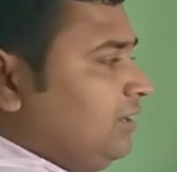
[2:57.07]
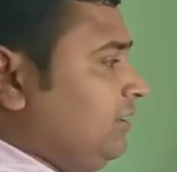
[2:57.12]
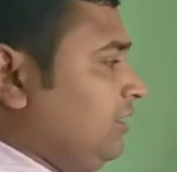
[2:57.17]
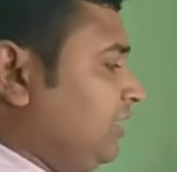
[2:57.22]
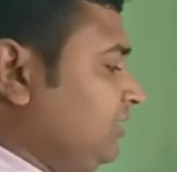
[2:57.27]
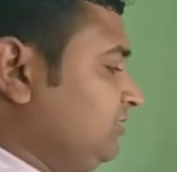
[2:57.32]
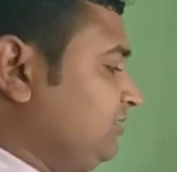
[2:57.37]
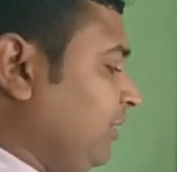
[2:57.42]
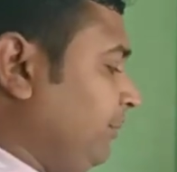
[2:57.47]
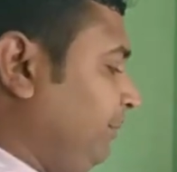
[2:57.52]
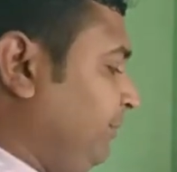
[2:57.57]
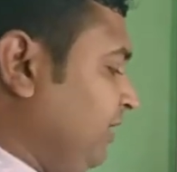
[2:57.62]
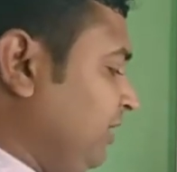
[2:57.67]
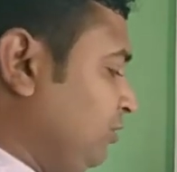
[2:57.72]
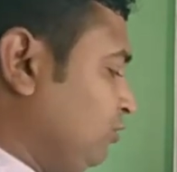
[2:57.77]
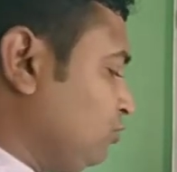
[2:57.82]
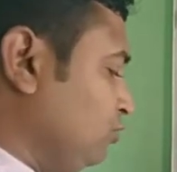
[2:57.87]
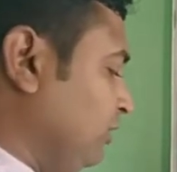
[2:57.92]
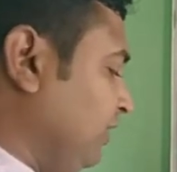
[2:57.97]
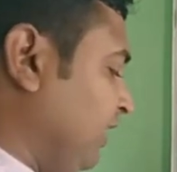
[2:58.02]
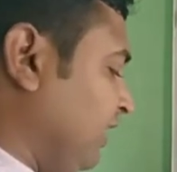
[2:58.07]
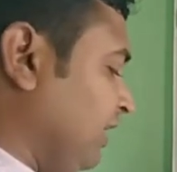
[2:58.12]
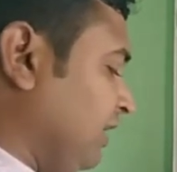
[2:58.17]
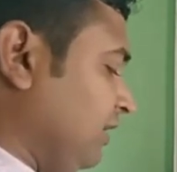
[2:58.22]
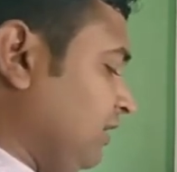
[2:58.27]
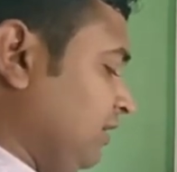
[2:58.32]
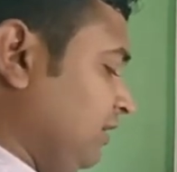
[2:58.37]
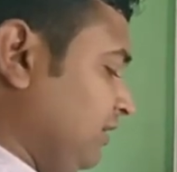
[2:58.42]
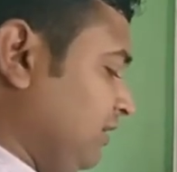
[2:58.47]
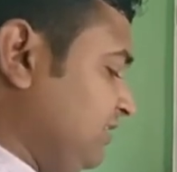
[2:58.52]
Not the B to
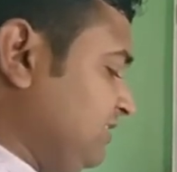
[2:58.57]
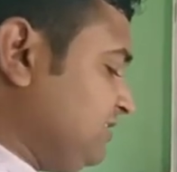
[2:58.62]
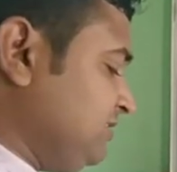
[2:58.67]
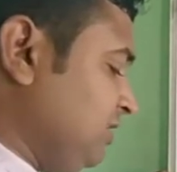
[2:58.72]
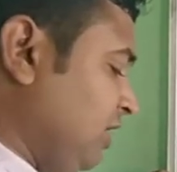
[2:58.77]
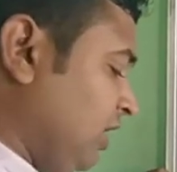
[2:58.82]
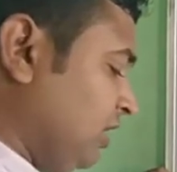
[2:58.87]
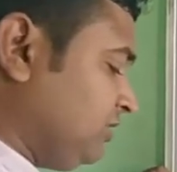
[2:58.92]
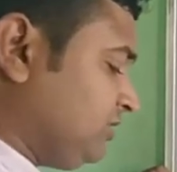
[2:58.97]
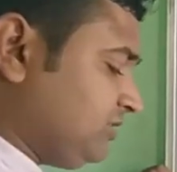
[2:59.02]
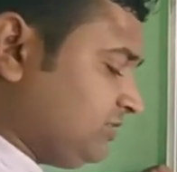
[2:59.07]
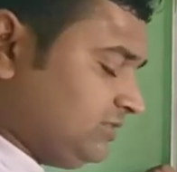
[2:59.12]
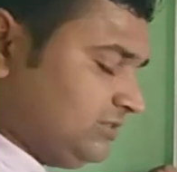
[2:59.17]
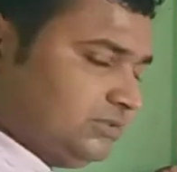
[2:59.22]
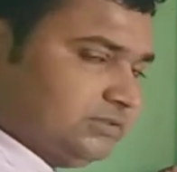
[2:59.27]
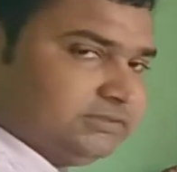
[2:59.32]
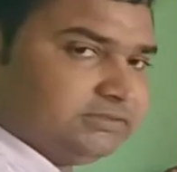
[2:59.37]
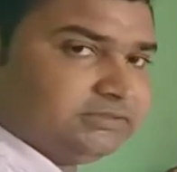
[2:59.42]
A. It is not.